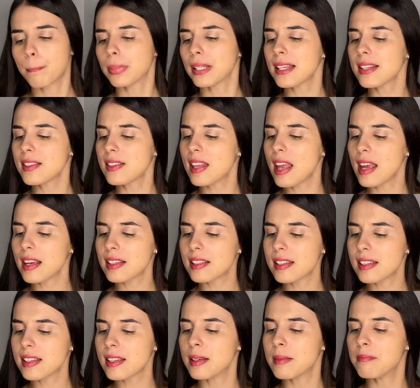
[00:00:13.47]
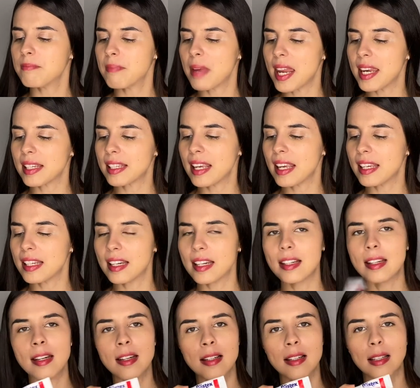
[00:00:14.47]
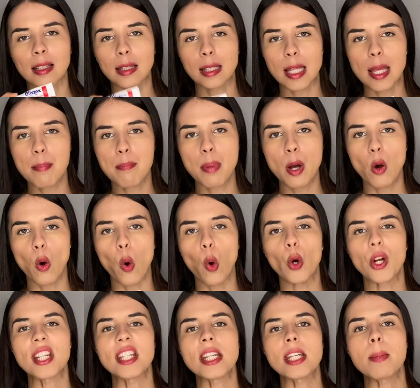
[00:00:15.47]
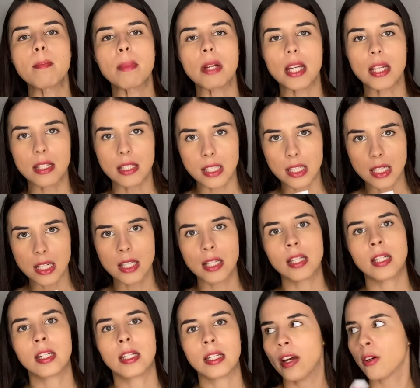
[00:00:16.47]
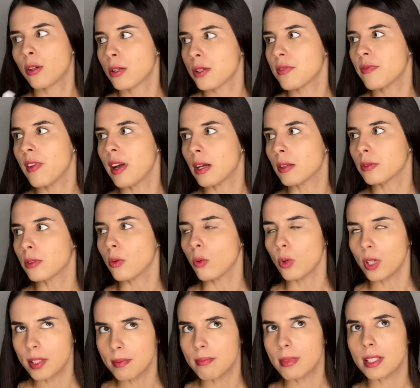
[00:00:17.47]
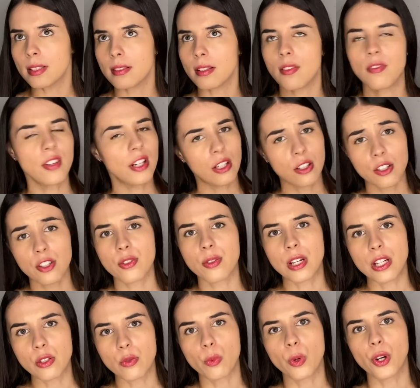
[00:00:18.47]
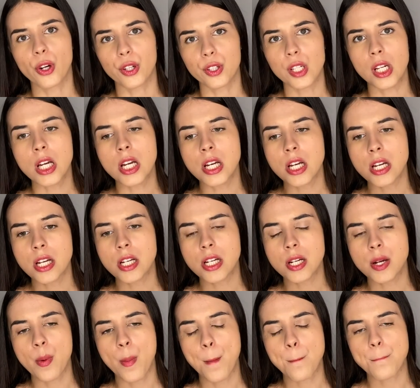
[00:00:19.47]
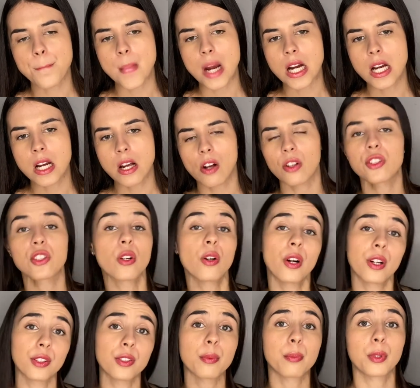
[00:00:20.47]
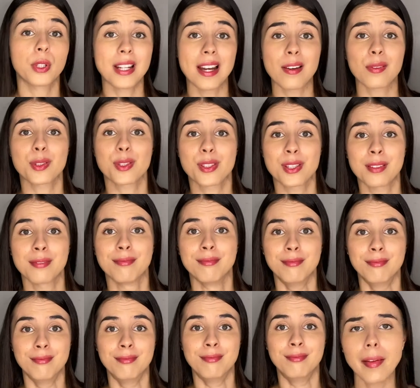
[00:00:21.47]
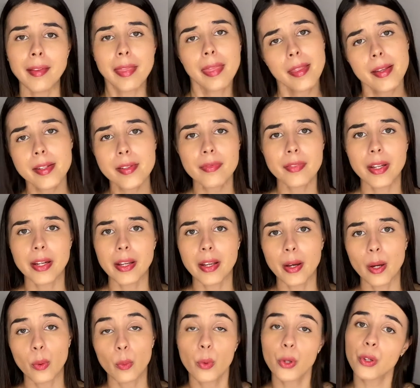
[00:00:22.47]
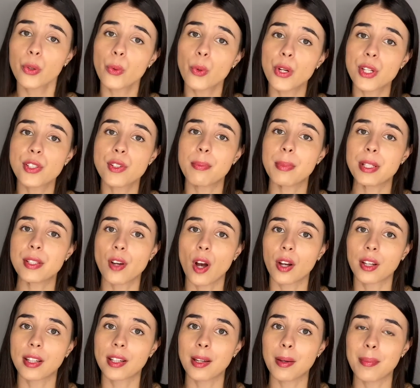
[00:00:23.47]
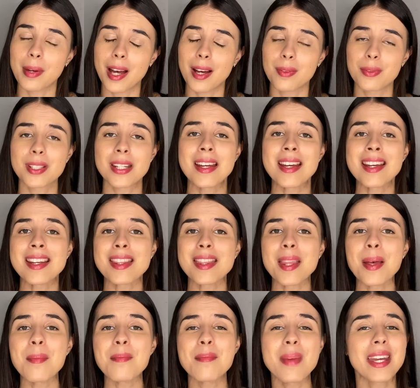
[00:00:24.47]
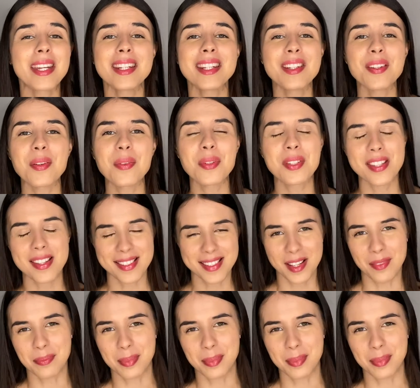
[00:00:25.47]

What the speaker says: Blistex Medicated Lip Ointment. I always found ointment a very strange word. Also hard to pronounce. In this video, we're going to be talking about the many uses of